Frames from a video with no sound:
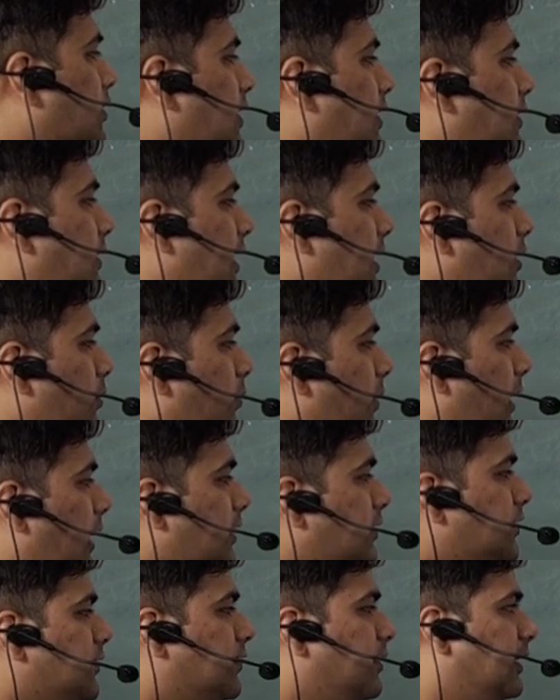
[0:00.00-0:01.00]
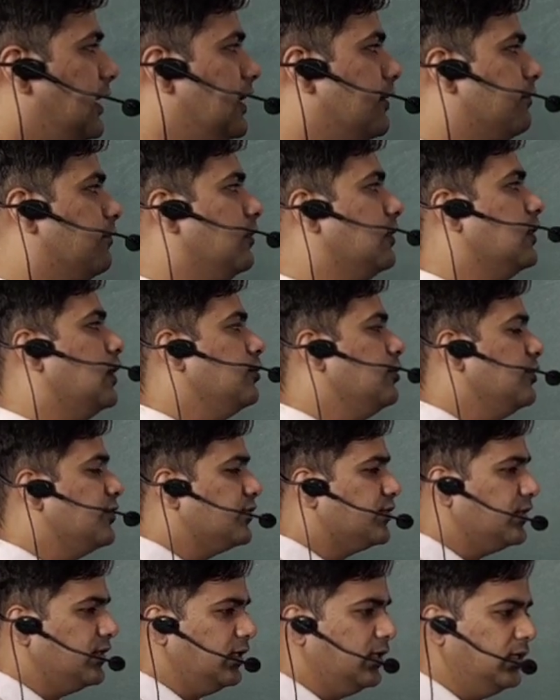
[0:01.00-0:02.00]
on the dead man's grave. Now you
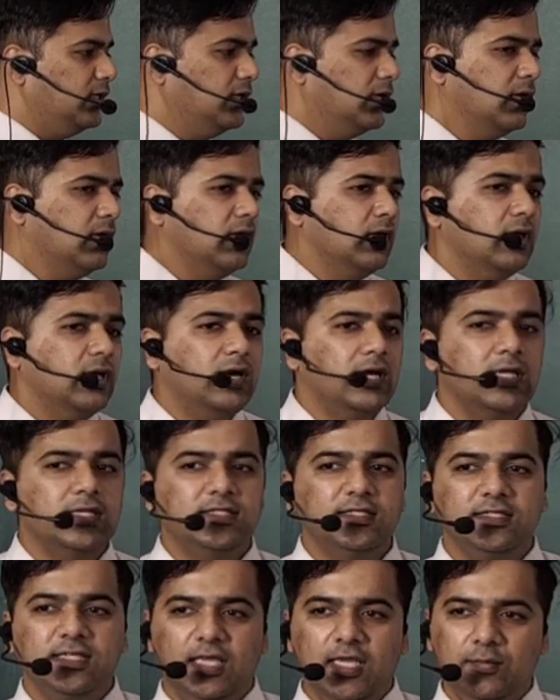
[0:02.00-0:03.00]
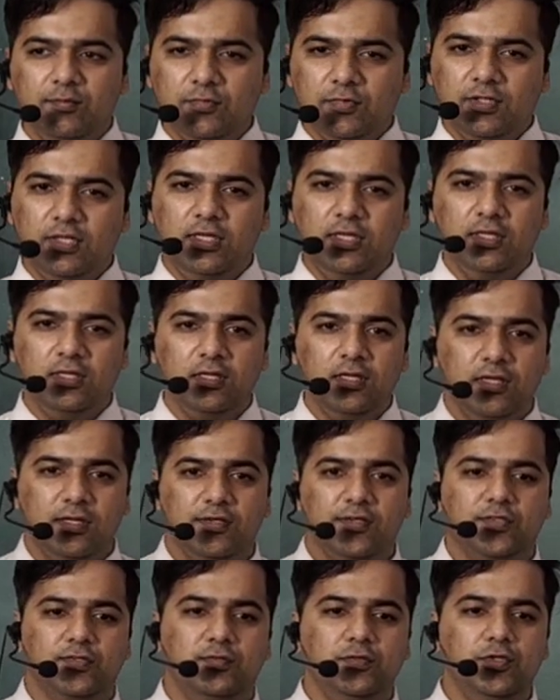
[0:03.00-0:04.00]
see, a same thing
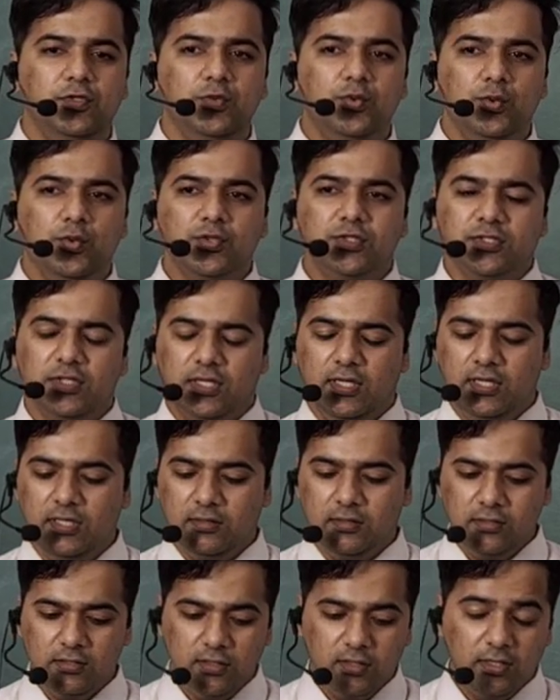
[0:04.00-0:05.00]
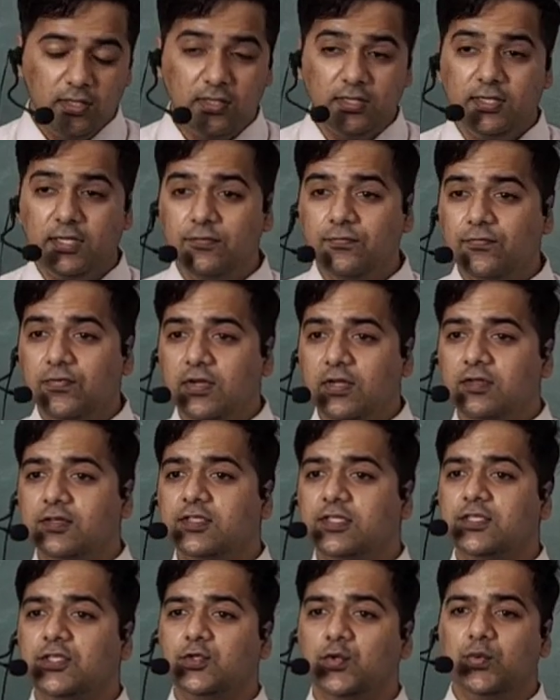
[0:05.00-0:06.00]
is used in different
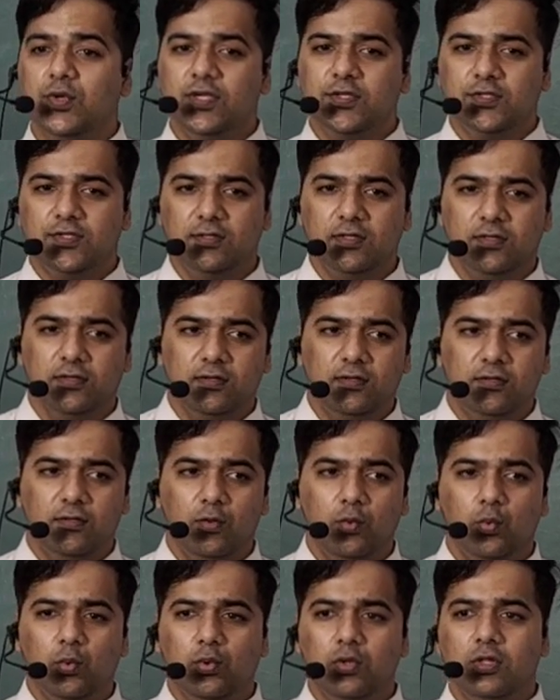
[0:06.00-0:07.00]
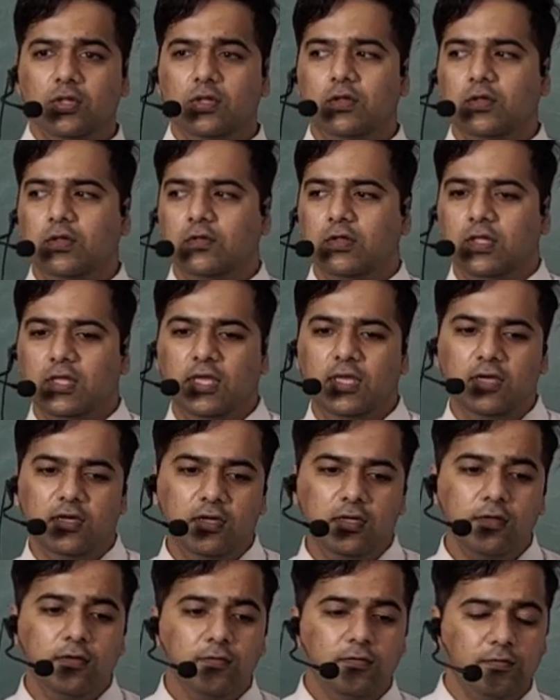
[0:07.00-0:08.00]
situation.
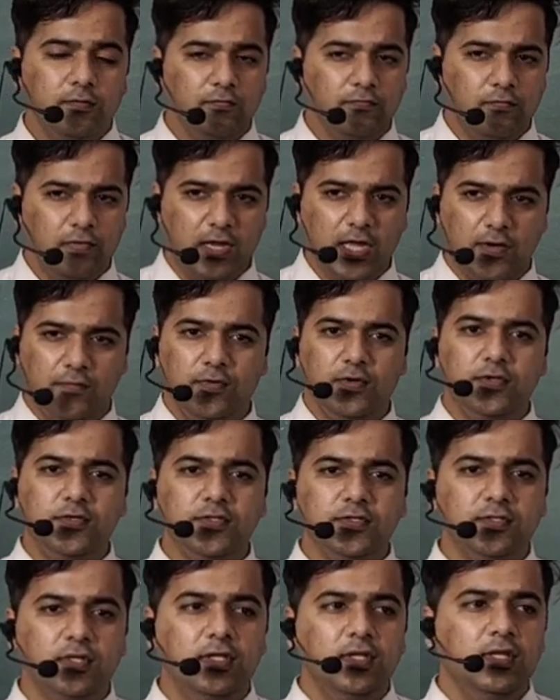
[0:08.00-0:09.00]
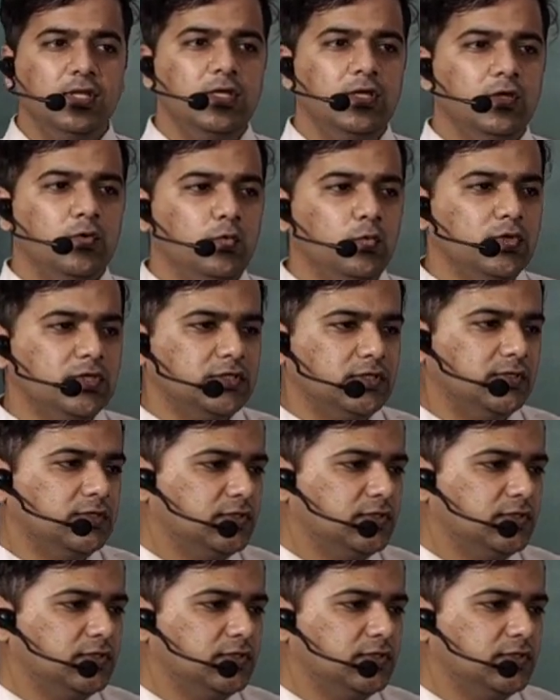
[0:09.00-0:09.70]
Here, flowers, which